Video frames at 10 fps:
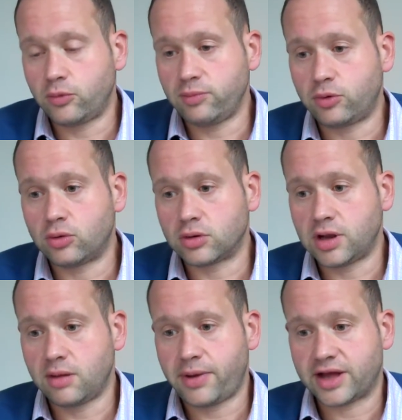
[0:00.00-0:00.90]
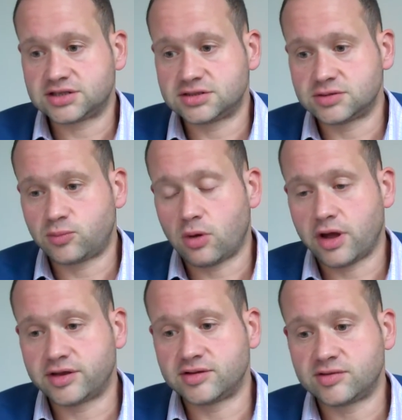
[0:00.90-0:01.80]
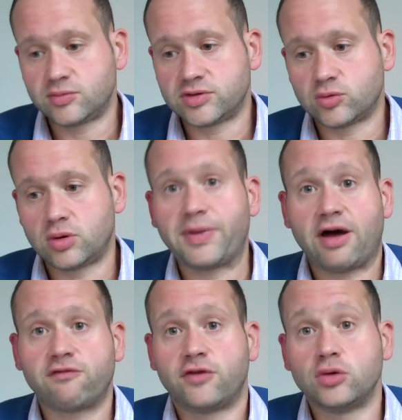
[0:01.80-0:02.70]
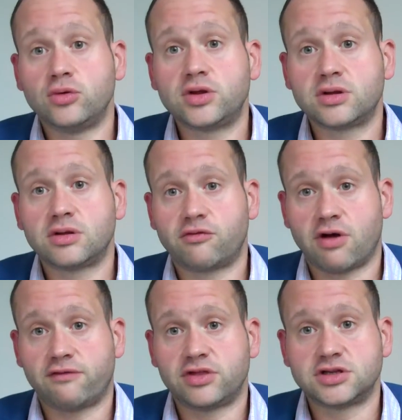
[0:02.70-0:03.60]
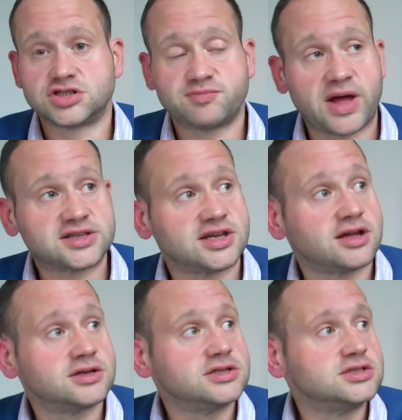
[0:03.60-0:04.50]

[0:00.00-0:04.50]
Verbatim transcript: we bought Lurpak to Widen's was all about food rather than just butter.